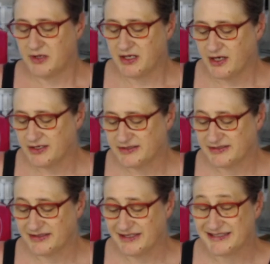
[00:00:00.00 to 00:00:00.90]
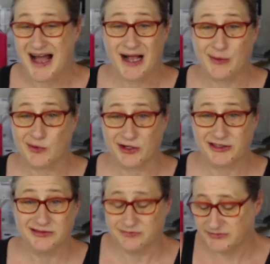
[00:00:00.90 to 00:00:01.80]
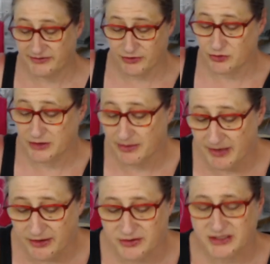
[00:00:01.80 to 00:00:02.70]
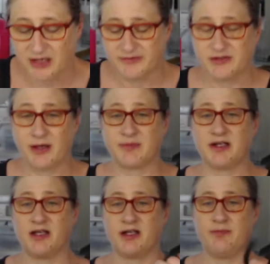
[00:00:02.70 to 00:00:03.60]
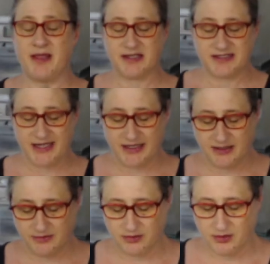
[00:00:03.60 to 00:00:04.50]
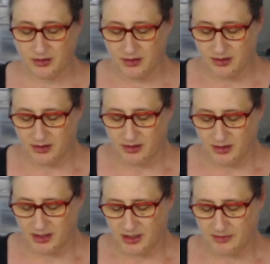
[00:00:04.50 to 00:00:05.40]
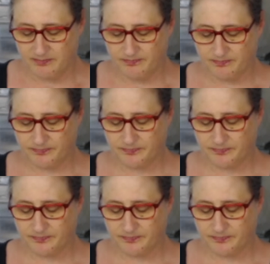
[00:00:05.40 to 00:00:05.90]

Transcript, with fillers: because it's awkward if you're doing it by yourself. So I'm going to make a second um,